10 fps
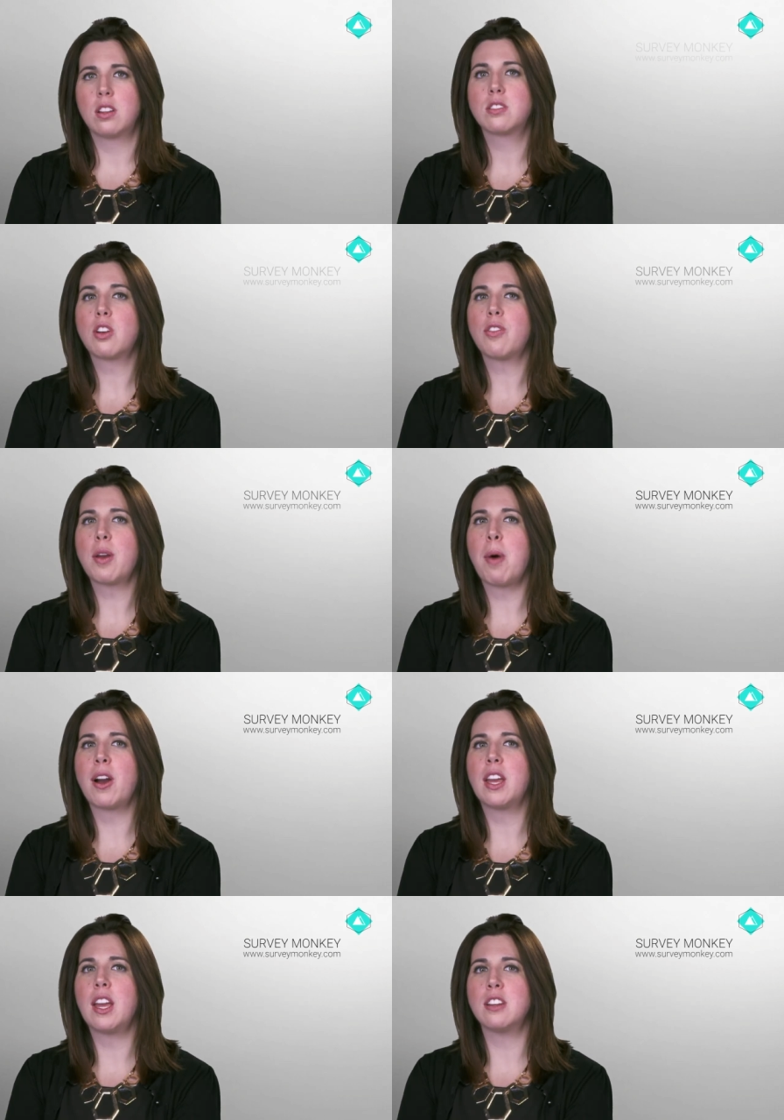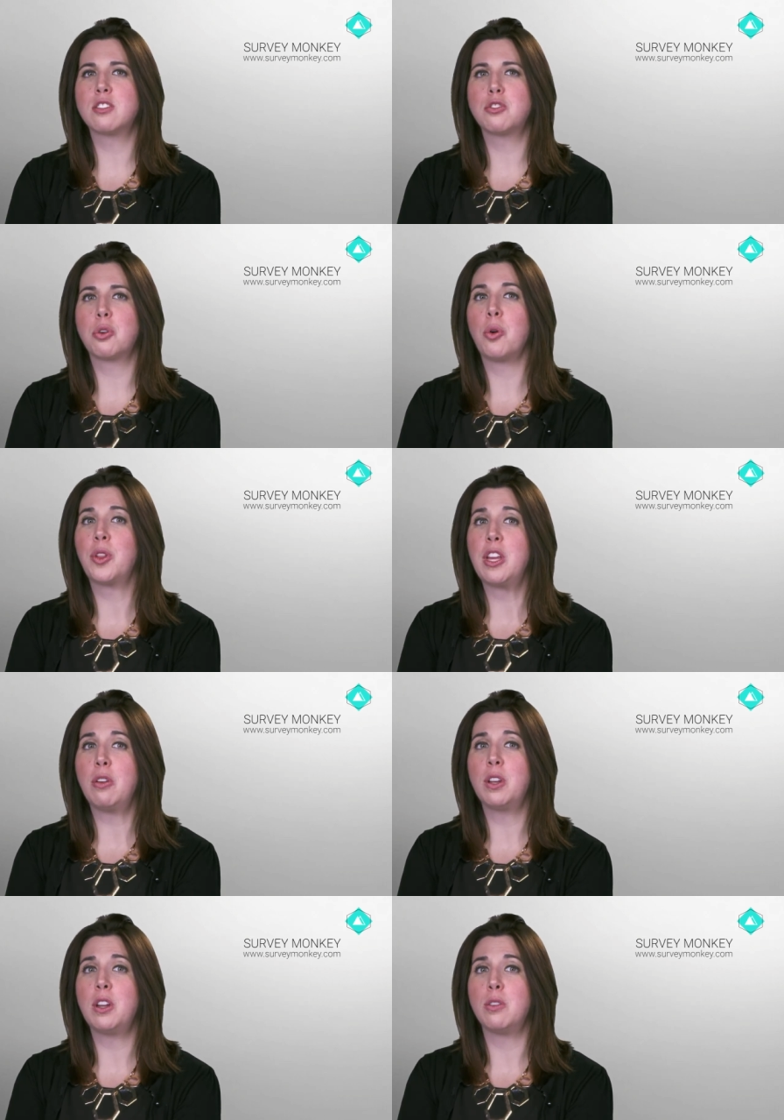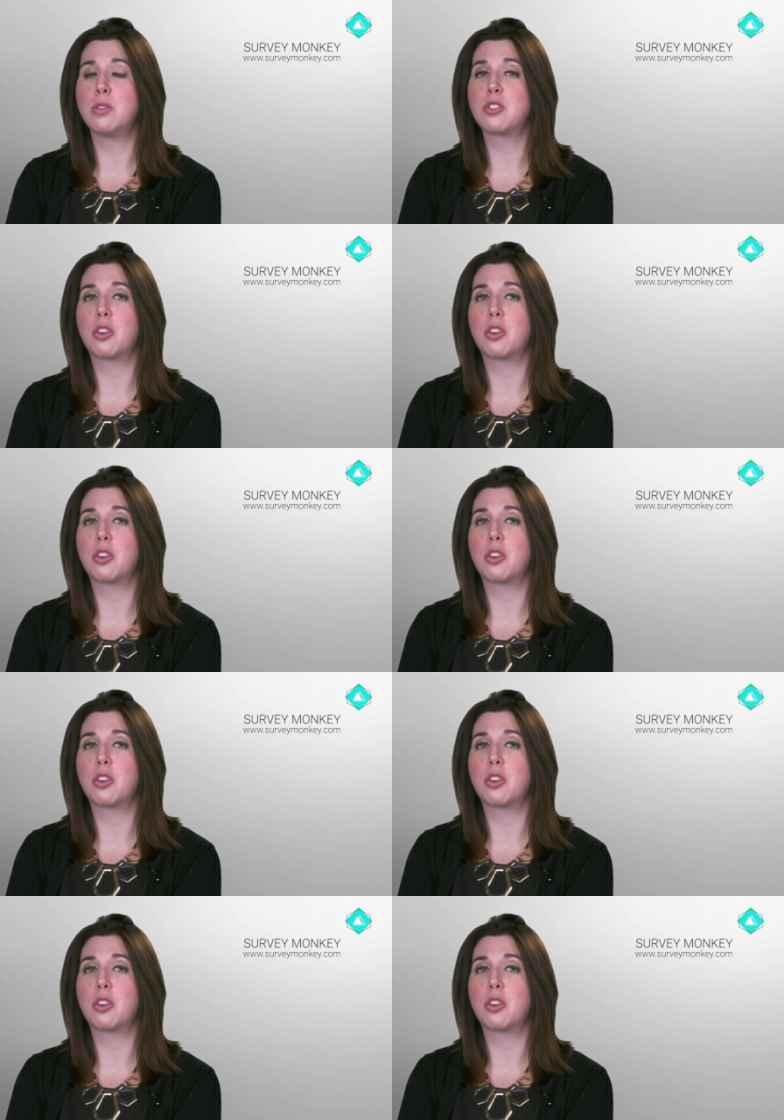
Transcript: SurveyMonkey is a tool that you can use